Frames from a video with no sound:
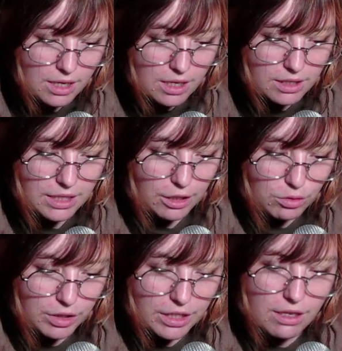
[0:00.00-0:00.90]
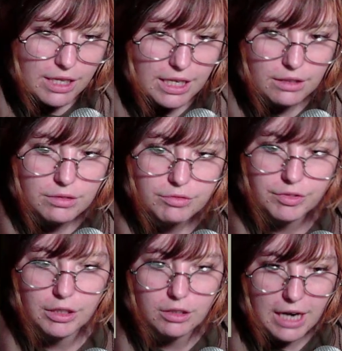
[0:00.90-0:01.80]
that you can then
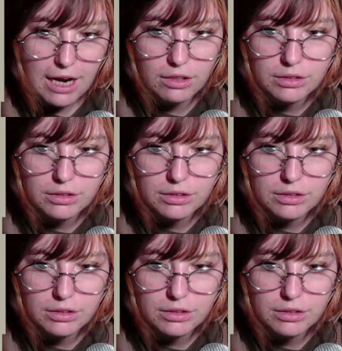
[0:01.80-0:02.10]
figure out.